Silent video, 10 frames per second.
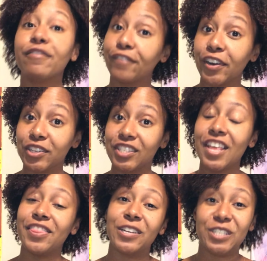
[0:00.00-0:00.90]

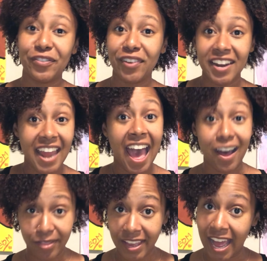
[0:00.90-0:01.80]
First, they're different in
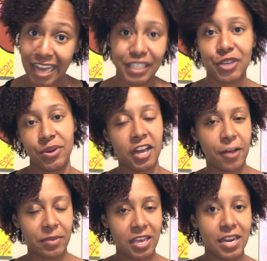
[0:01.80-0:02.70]
how they ask you to
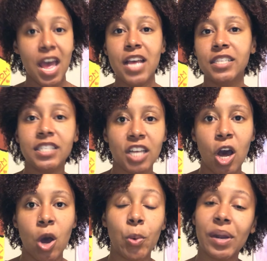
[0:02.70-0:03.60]
come in.
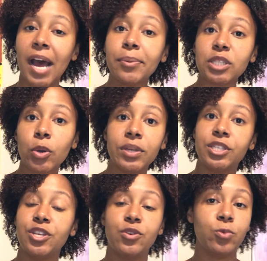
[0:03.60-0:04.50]
So when I was going
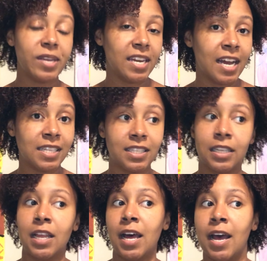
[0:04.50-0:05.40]
to the Ouidad
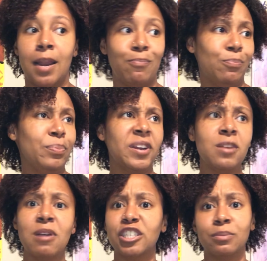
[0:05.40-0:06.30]
salon,
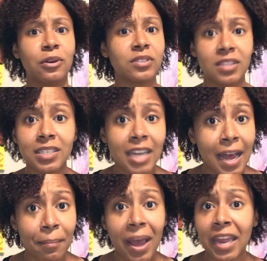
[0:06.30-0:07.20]
pretty much most of the
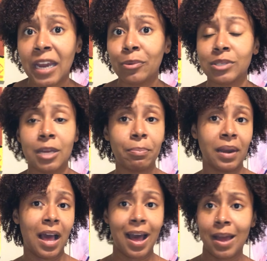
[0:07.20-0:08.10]
time my hair was up
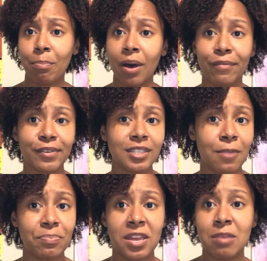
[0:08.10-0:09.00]
in a high puff or
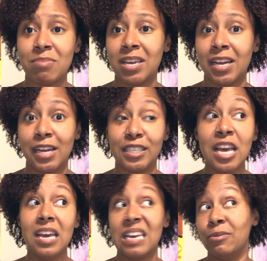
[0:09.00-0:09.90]
something because
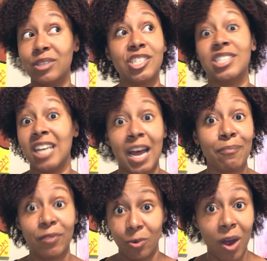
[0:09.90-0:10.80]
it was just
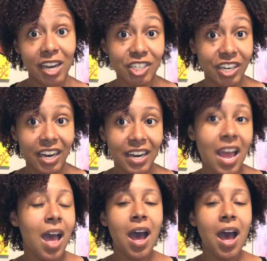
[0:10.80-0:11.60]
time for wash day.